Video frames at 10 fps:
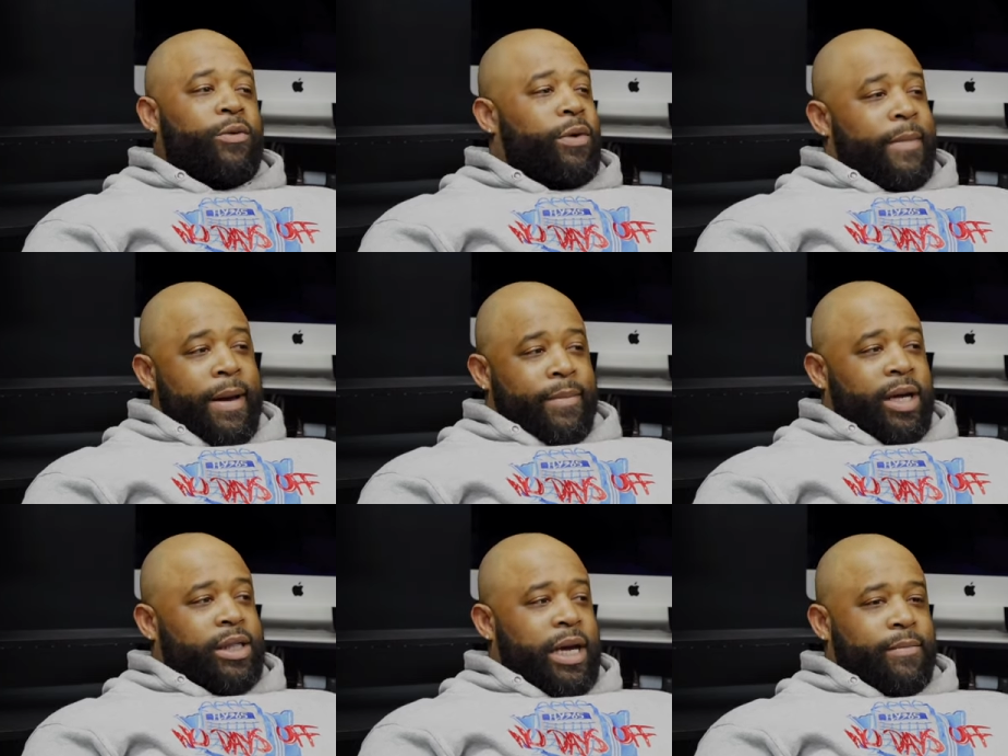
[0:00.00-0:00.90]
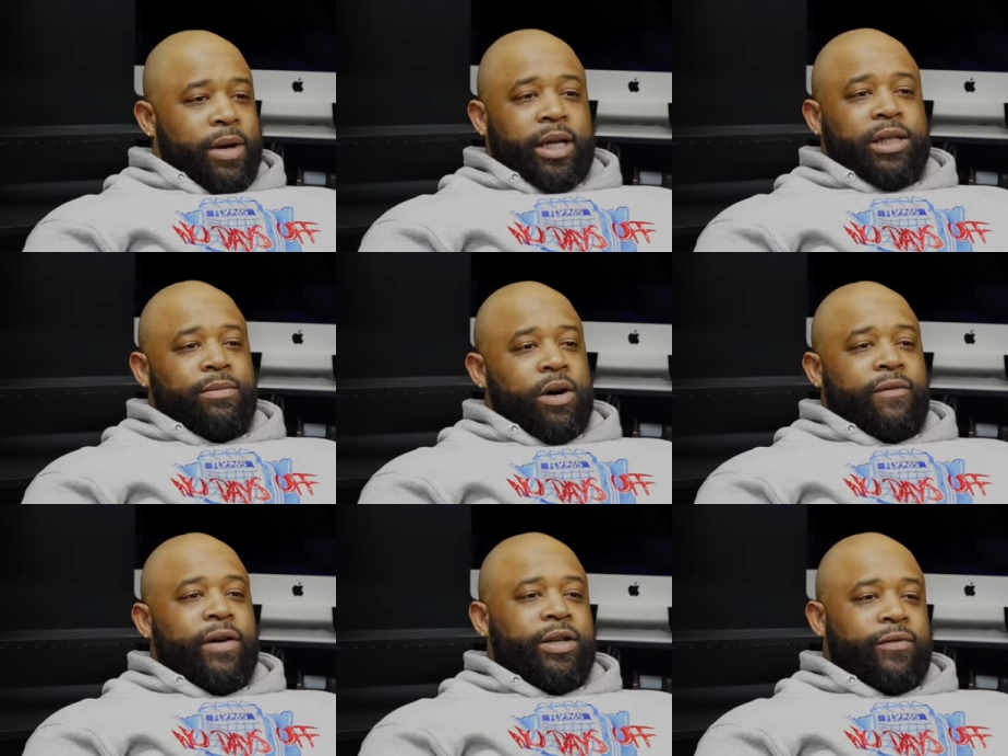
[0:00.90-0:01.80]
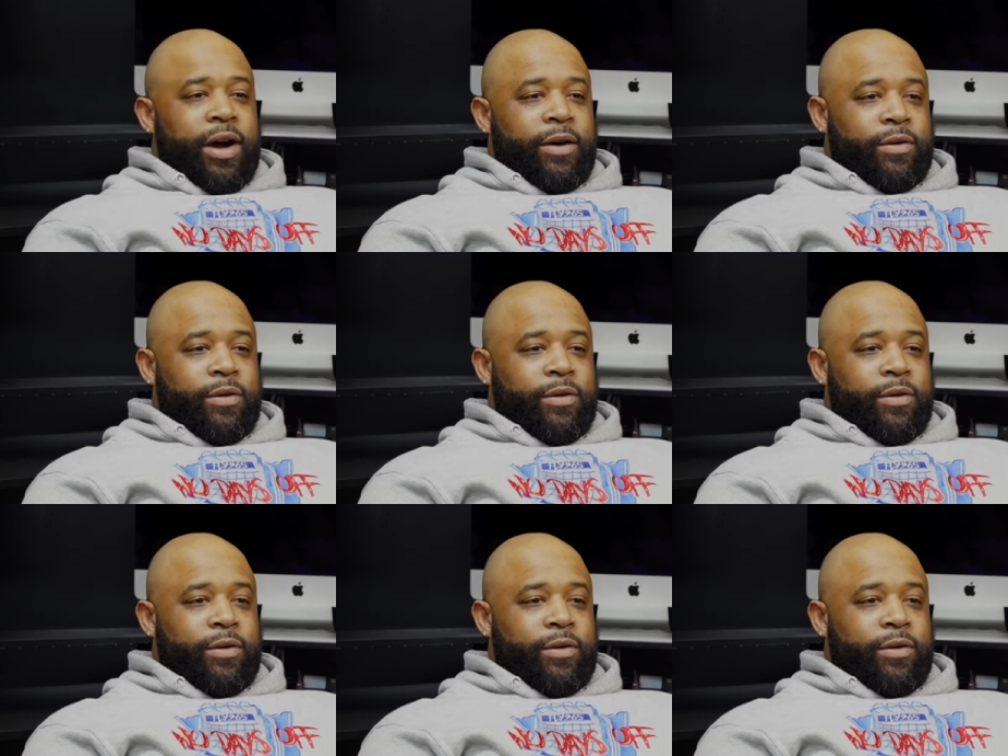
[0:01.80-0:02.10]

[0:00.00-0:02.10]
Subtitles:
when my mixtape Money is the Motivation Volume